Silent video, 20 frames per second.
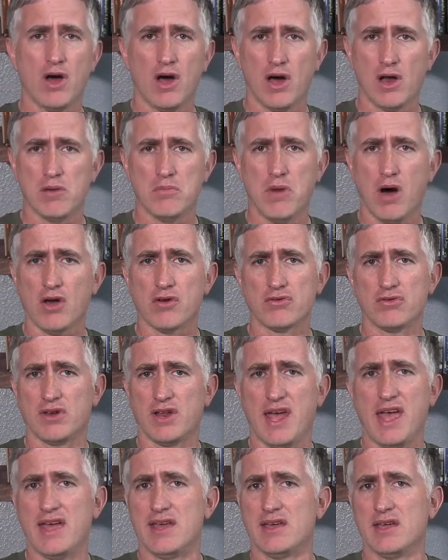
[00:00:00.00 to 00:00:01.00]
on a modern
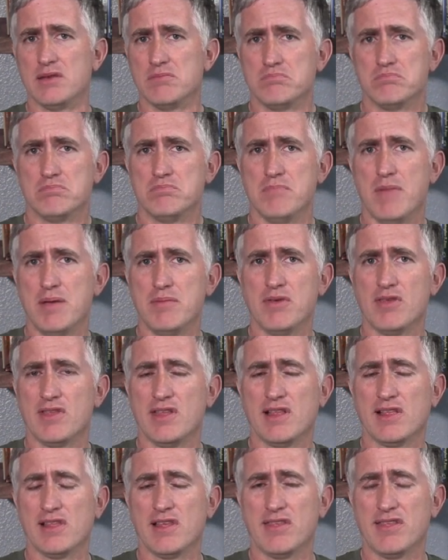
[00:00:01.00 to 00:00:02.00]
tank in maybe as
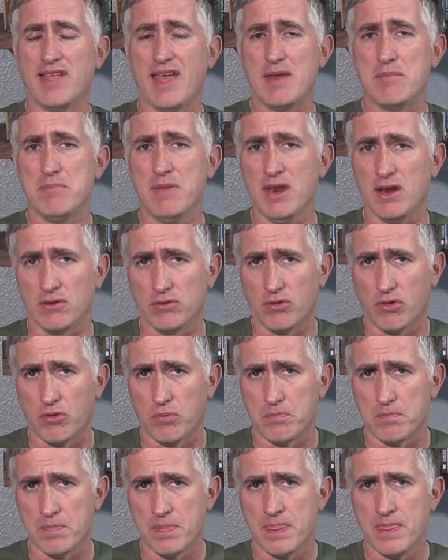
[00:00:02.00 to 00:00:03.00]
little as 10 minutes.
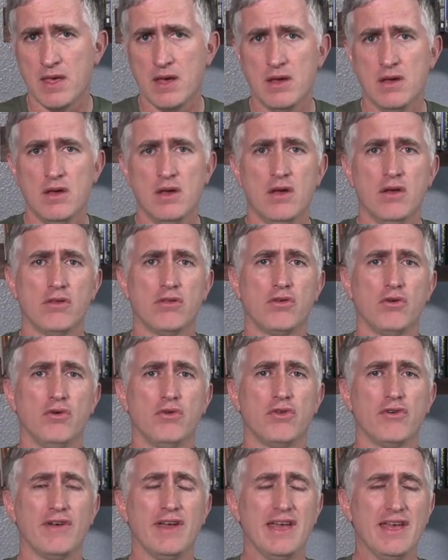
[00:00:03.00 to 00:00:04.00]
So
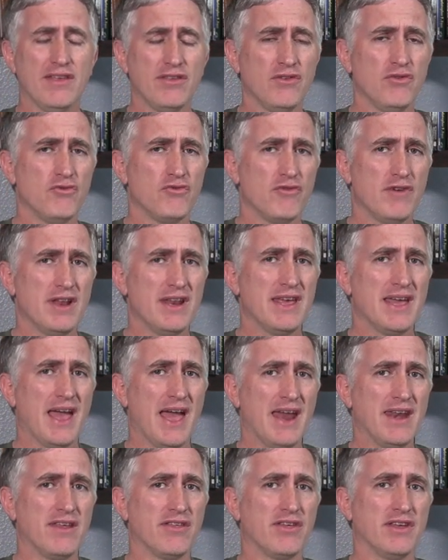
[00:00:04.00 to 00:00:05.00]
there isn't really
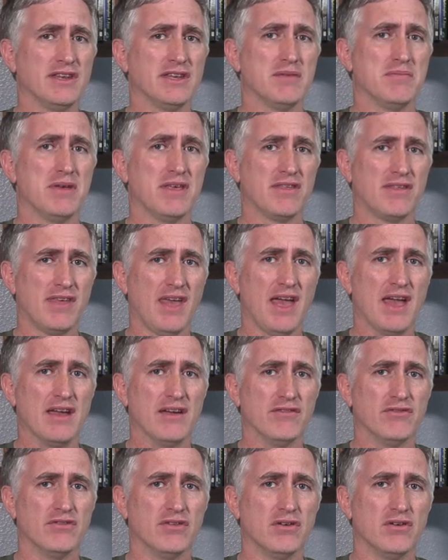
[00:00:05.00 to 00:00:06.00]
anything to be
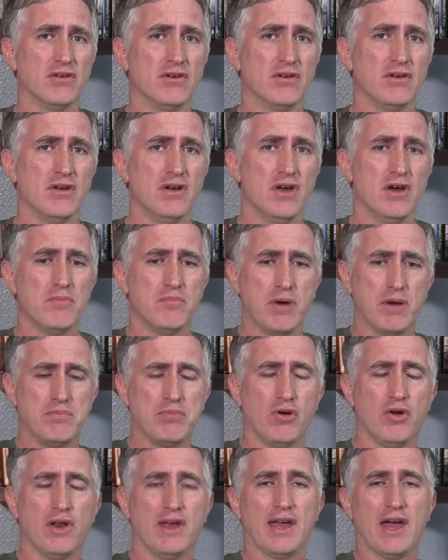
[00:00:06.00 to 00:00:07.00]
saved by
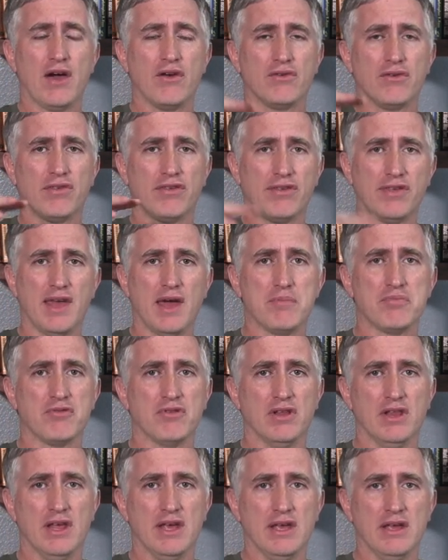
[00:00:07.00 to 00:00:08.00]
pulling out
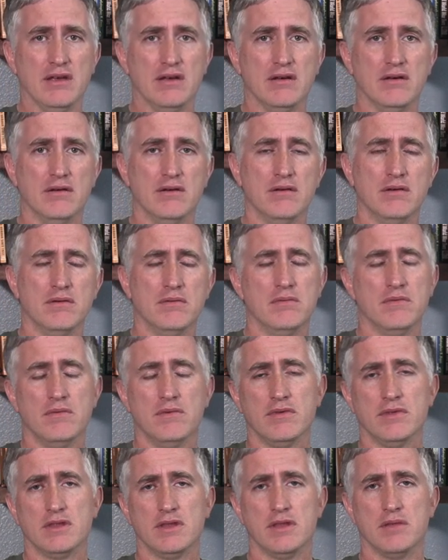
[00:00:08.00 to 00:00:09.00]
separately
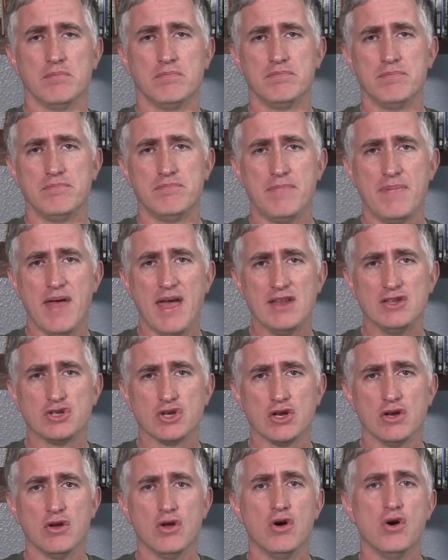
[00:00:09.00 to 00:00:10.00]
the
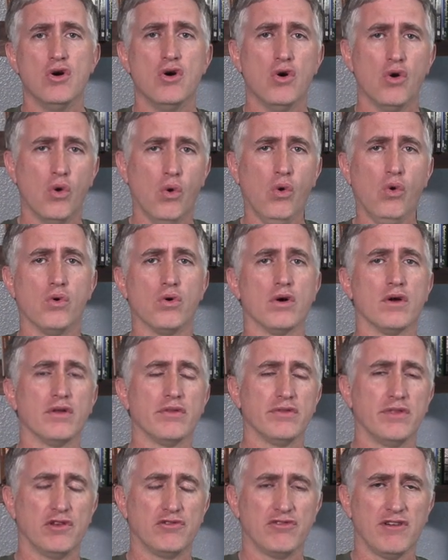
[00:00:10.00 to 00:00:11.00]
engine or
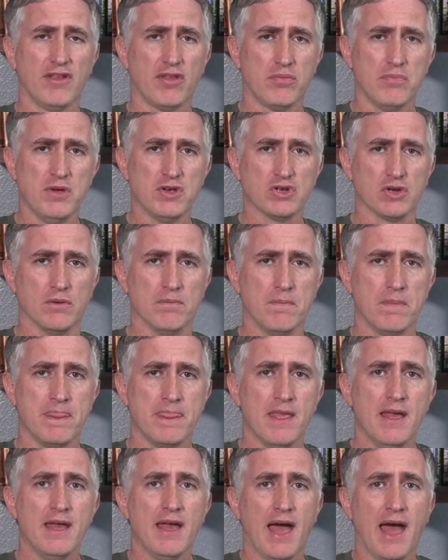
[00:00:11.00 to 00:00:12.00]
the transmission.
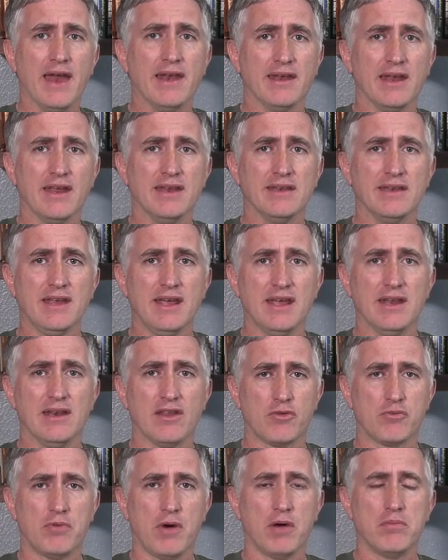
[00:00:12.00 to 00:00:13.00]
And indeed,
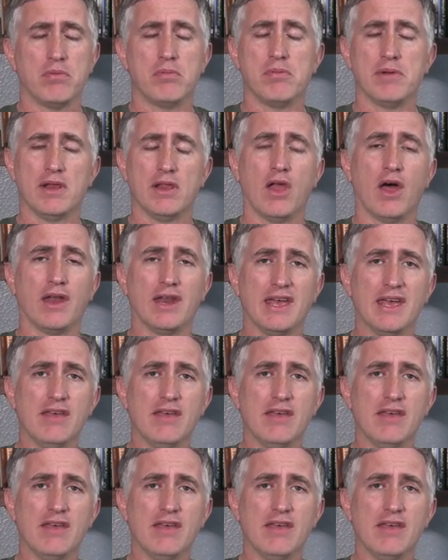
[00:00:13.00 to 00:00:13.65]
it's probably a lot